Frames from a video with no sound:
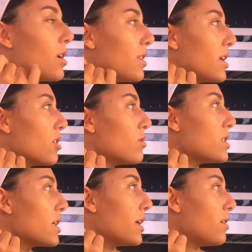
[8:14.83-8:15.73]
think it
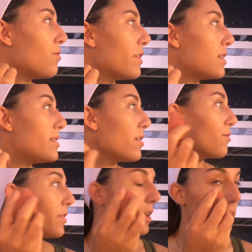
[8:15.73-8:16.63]
was in
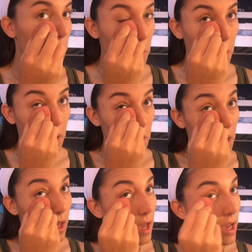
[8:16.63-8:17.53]
Philadelphia,
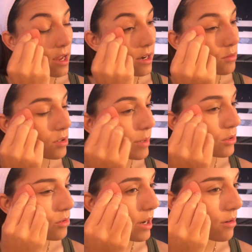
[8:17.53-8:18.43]
and it was
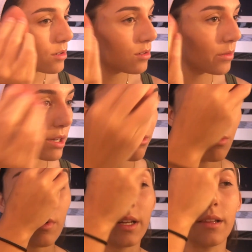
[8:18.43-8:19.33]
about 2 hours away
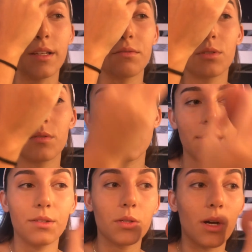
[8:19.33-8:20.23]
from where I live, so it was a
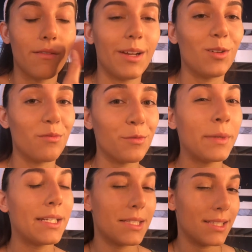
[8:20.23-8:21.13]
nice car ride home for
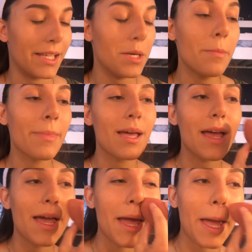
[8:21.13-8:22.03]
me to sleep.
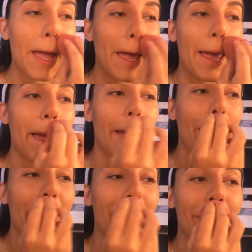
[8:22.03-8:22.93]

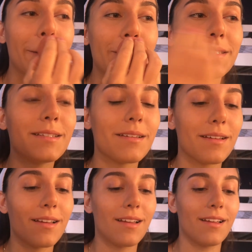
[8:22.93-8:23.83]
And
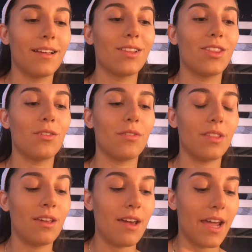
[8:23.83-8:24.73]

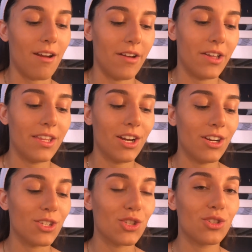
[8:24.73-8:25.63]
the area
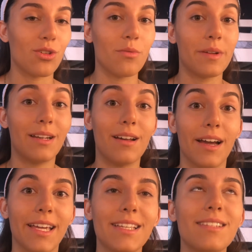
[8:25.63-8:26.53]
there is so
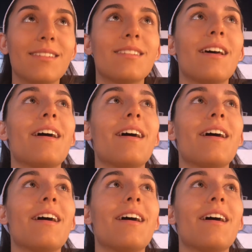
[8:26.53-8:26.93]
nice.